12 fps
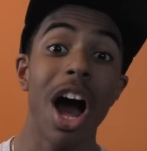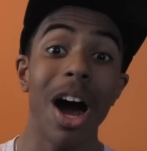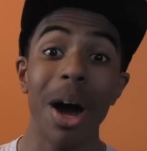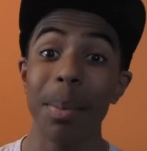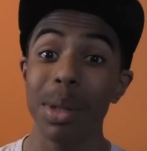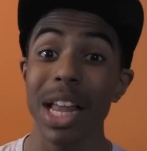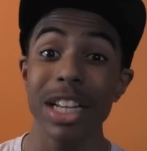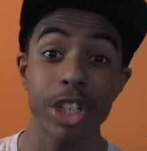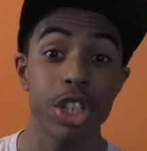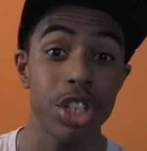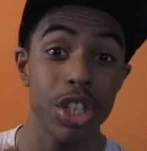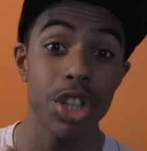
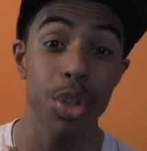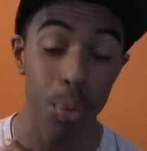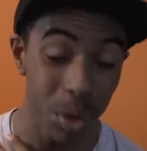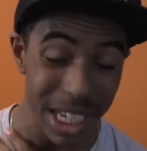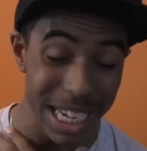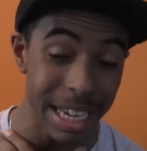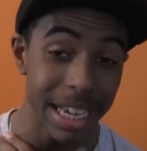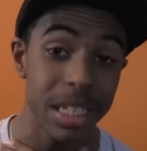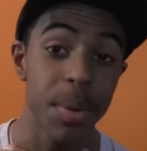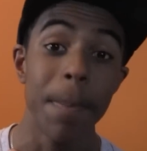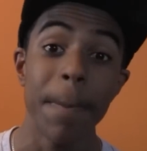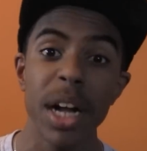Legends 3
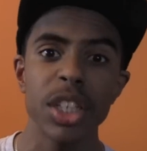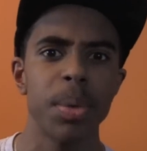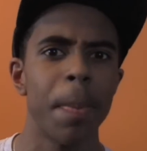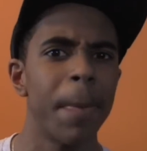is much,